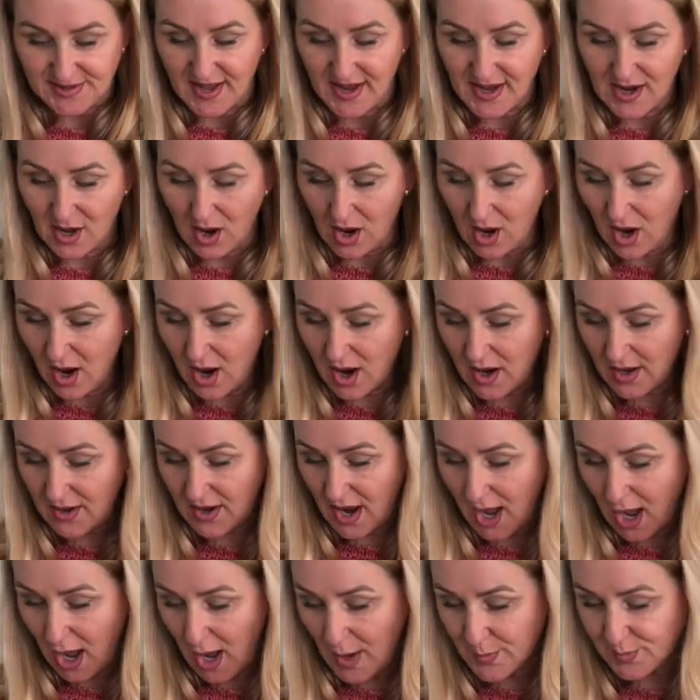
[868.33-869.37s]
they are
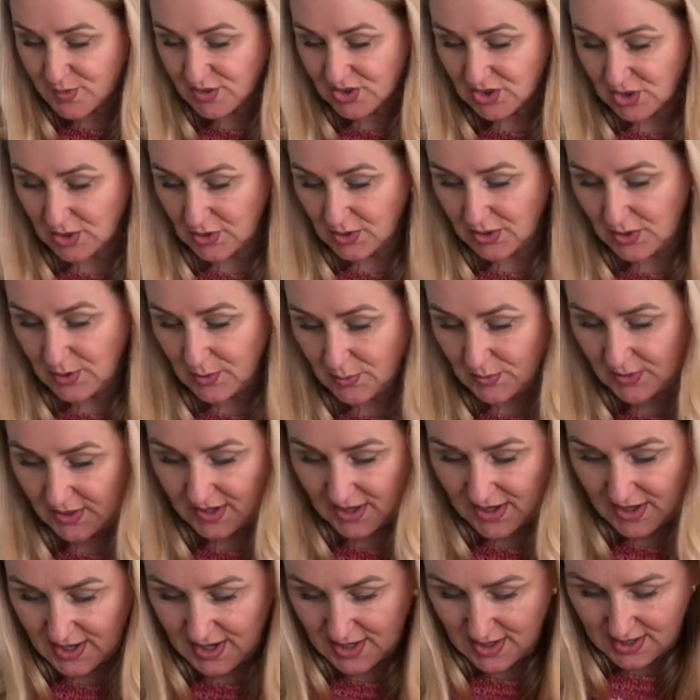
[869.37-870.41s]

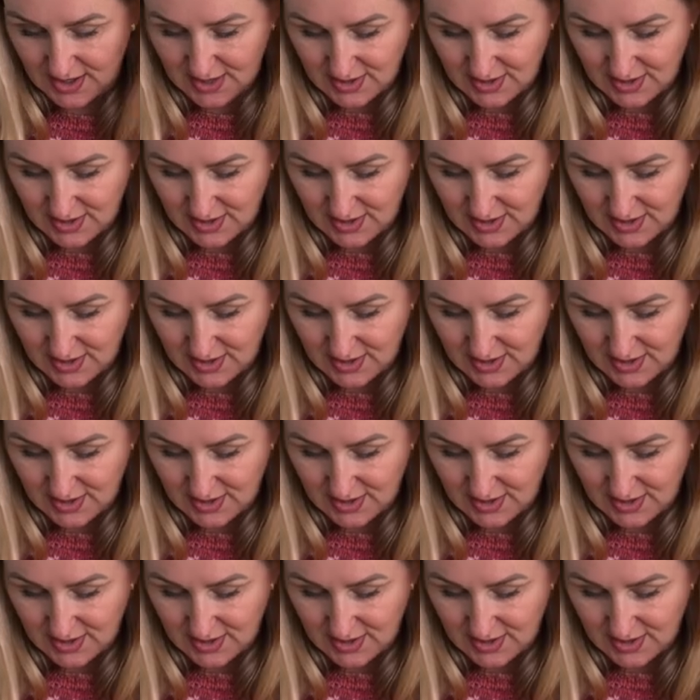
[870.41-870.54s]
absolutely